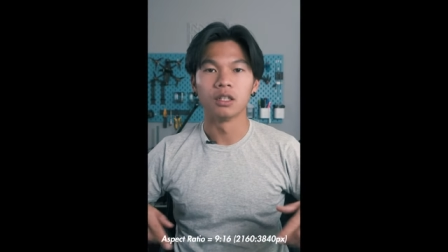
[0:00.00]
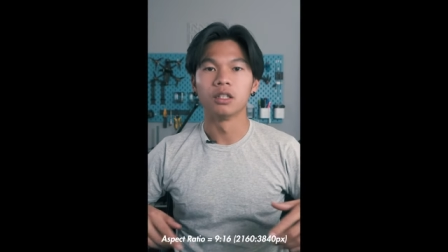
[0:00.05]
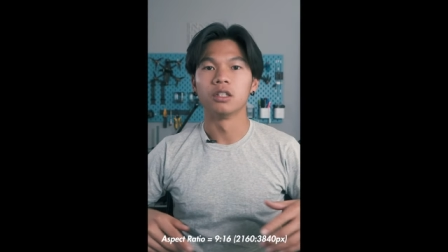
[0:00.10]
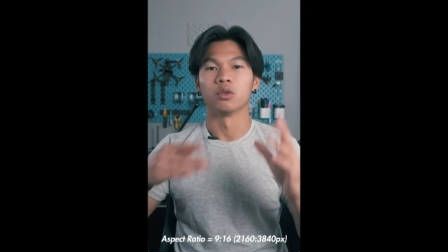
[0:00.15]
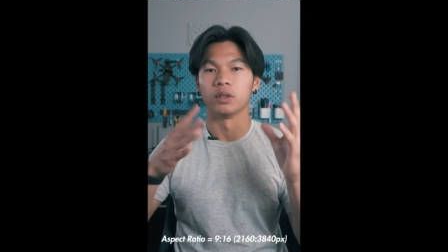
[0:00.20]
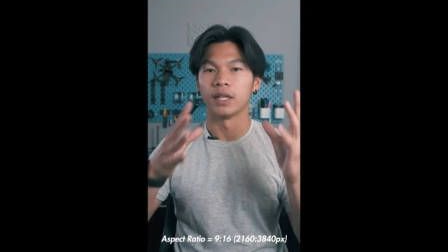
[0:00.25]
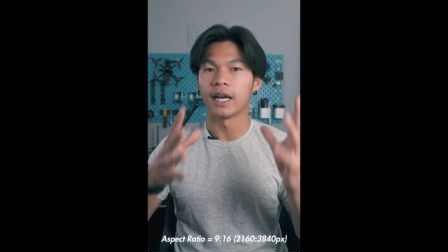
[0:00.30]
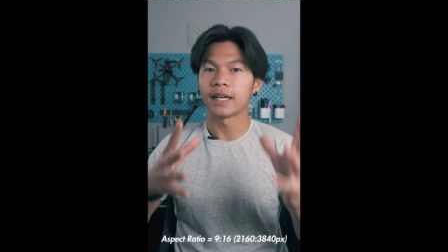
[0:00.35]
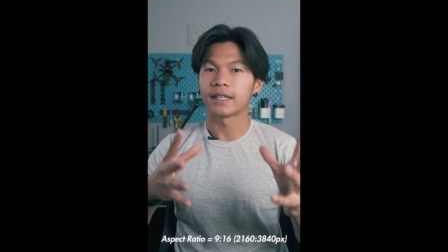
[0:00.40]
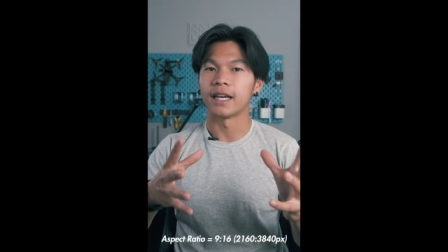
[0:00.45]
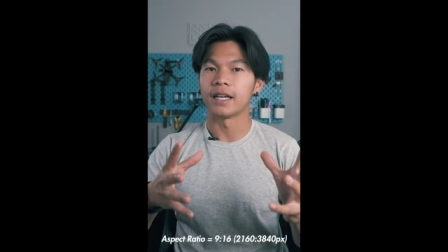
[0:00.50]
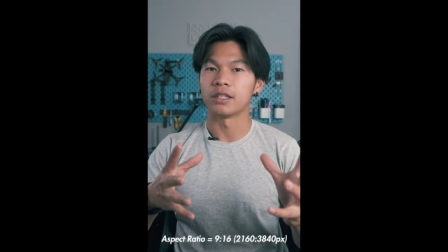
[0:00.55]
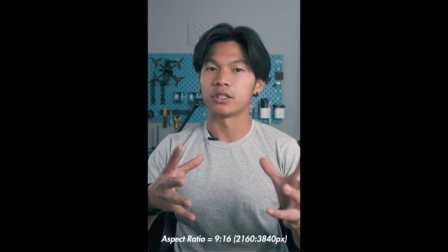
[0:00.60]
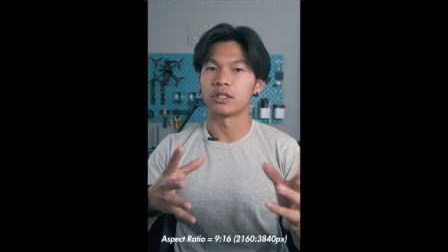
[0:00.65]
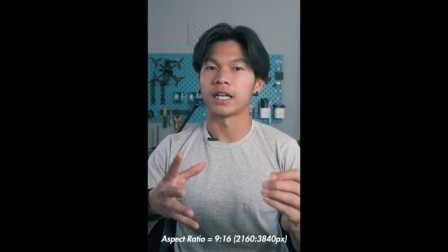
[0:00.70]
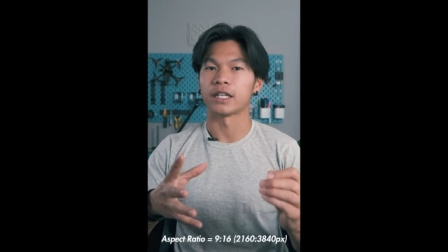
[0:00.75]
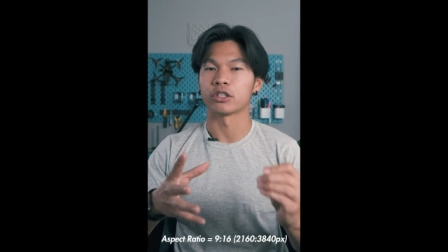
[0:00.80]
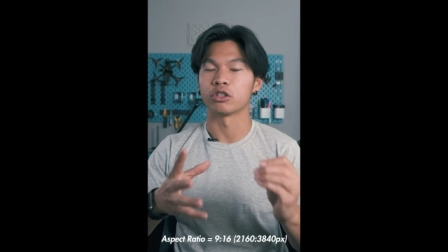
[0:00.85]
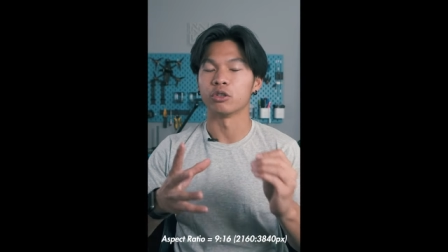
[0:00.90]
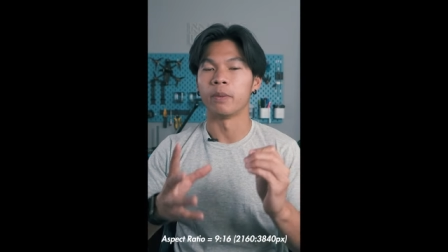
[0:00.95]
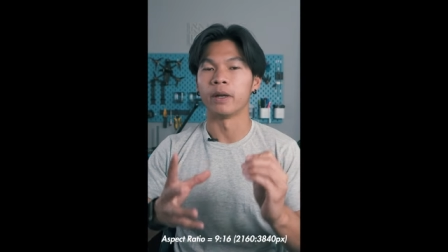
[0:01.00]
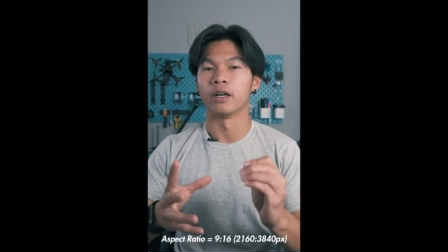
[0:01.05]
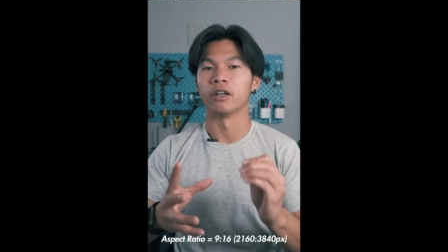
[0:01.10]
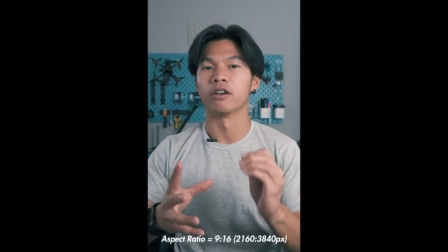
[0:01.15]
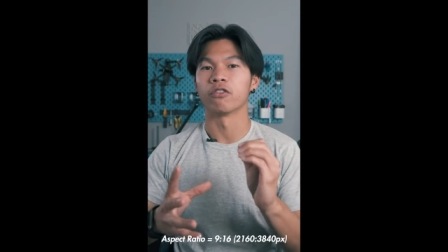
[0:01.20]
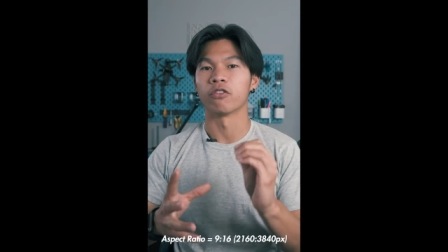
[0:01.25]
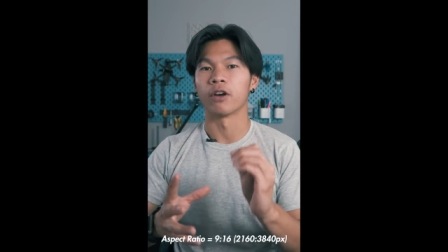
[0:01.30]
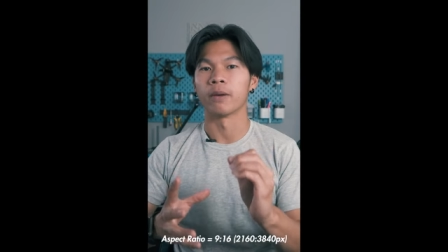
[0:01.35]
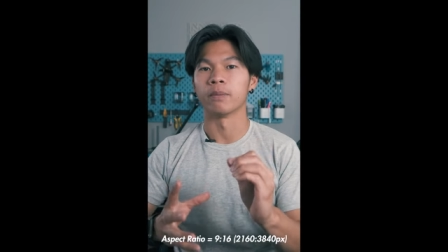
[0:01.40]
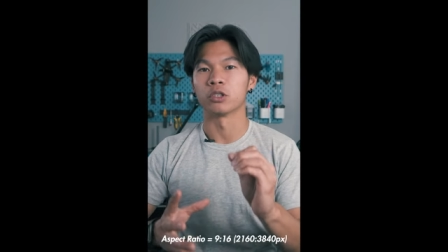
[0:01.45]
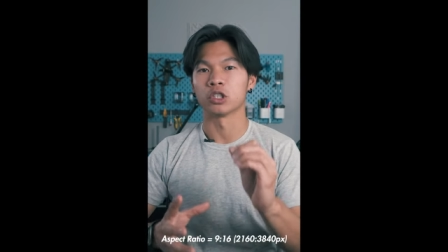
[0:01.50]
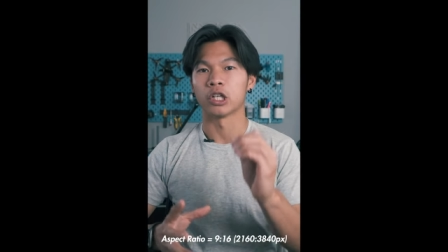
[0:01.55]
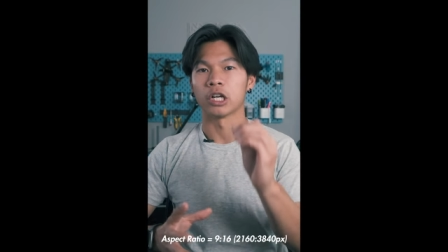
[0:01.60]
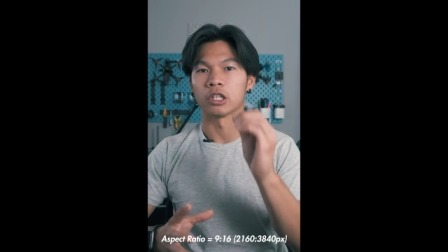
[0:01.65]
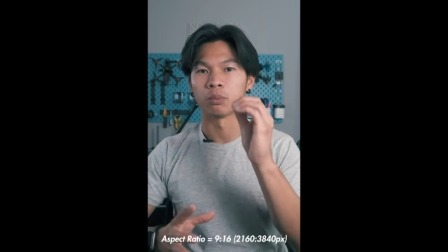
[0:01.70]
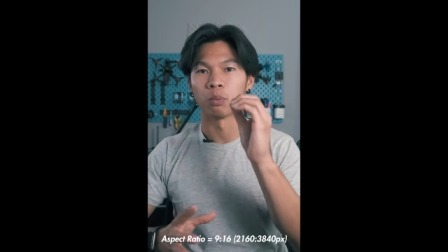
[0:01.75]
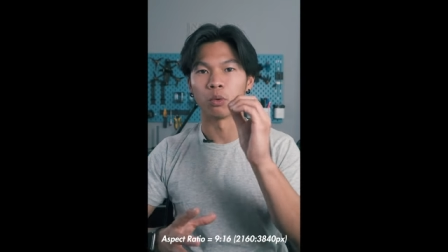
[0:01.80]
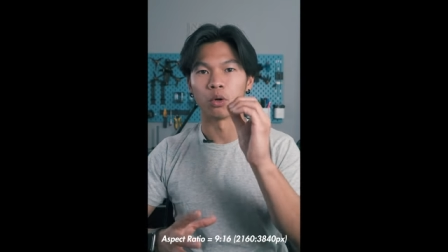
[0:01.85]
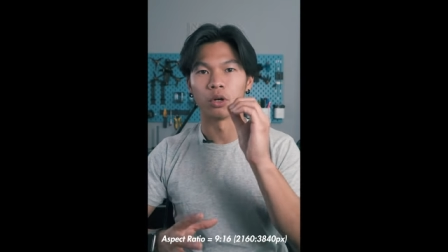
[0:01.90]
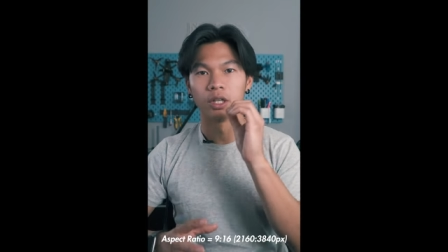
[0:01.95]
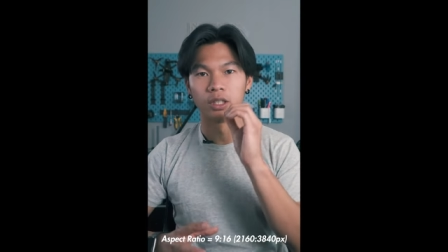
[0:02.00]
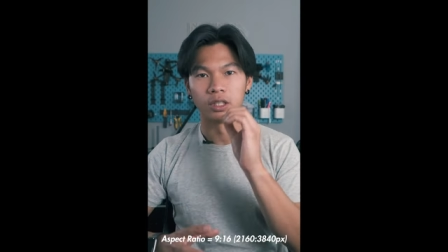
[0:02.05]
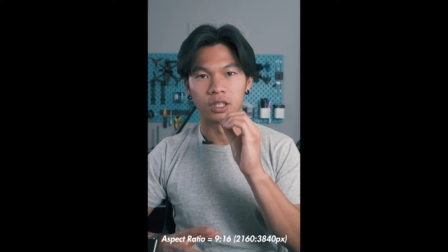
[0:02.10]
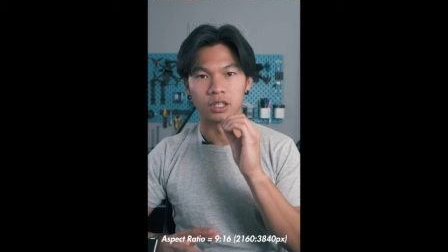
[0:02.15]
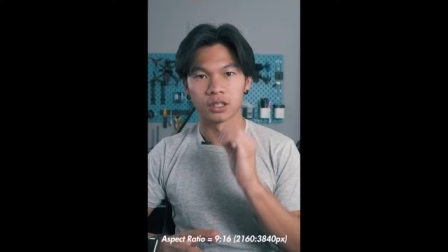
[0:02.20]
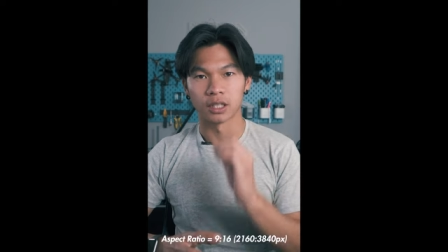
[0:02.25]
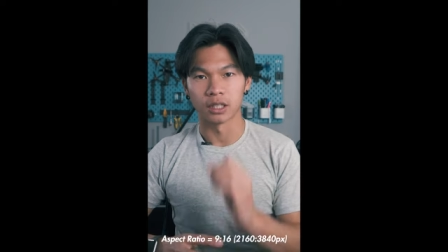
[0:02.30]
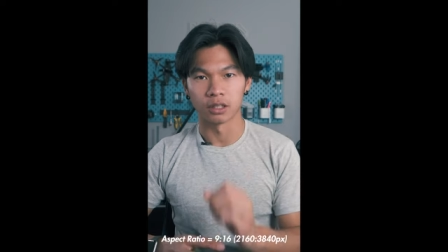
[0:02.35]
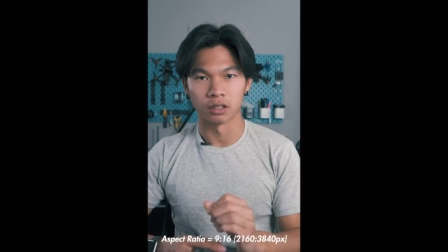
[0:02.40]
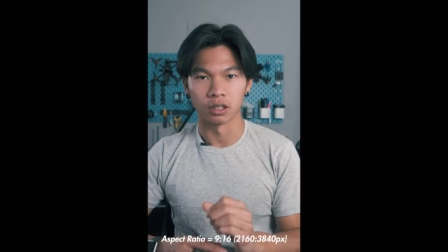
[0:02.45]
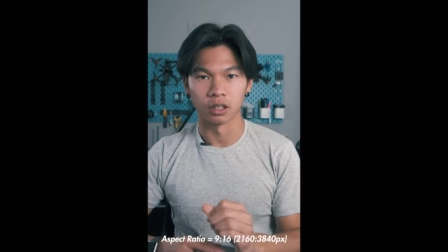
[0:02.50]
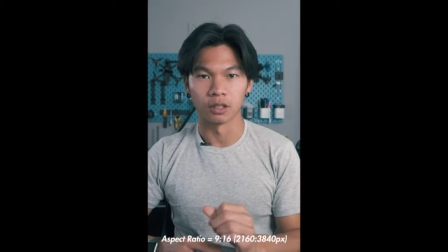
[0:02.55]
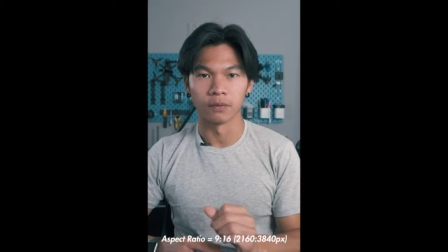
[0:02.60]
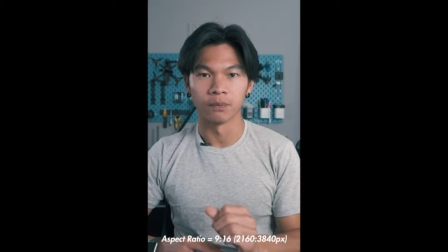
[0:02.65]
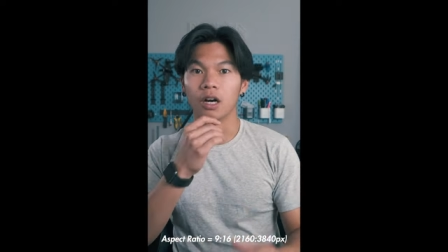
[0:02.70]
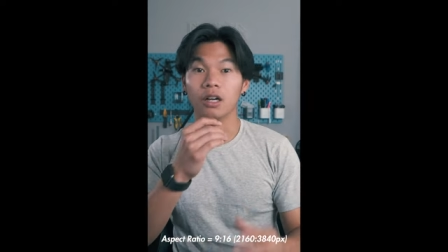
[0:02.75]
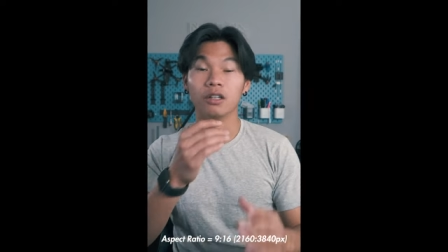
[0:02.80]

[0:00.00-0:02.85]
So in that case, it's actually better to frame the shots more in the center.